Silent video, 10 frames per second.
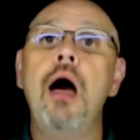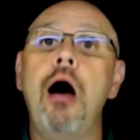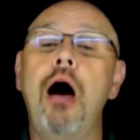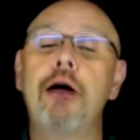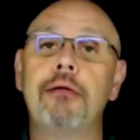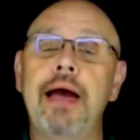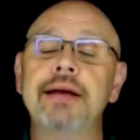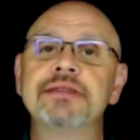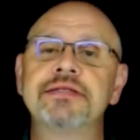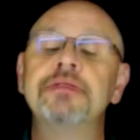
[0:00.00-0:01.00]
All right,
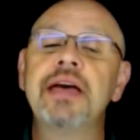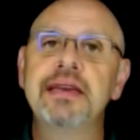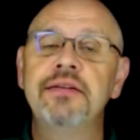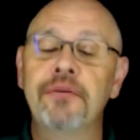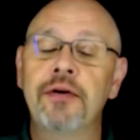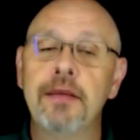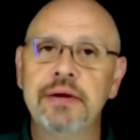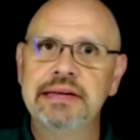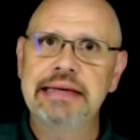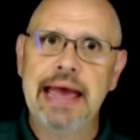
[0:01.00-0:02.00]
so thank you for
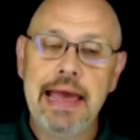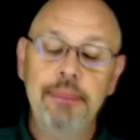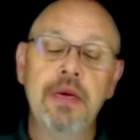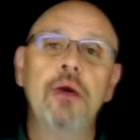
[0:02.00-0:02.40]
coming today.